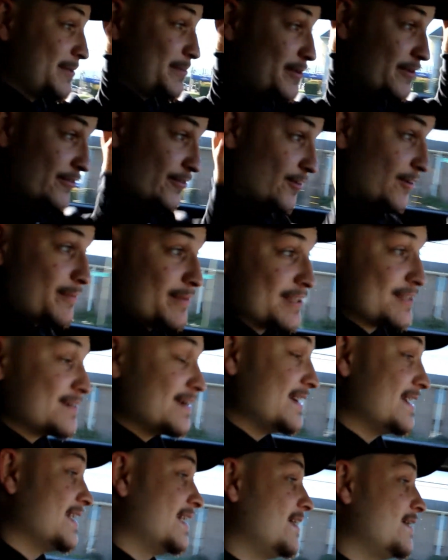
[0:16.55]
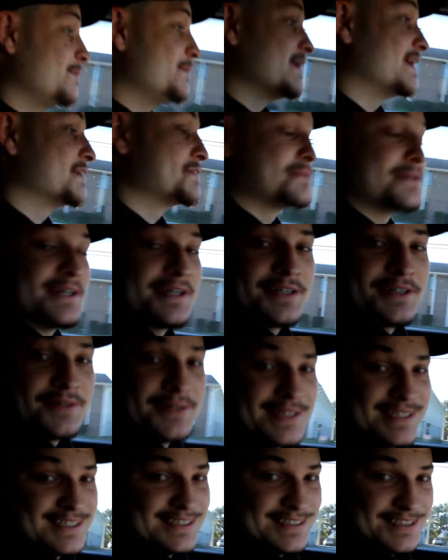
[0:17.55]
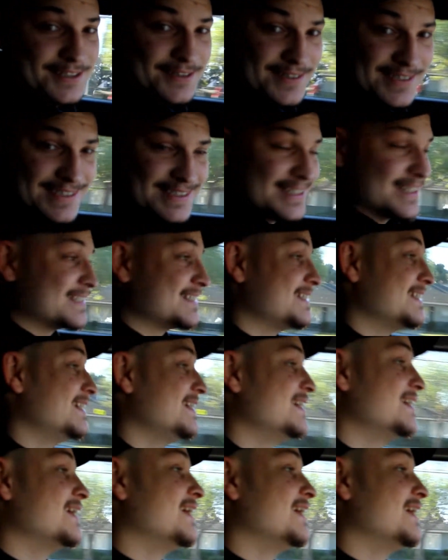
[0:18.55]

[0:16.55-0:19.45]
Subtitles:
performance right now because we are doing the 0 to 60.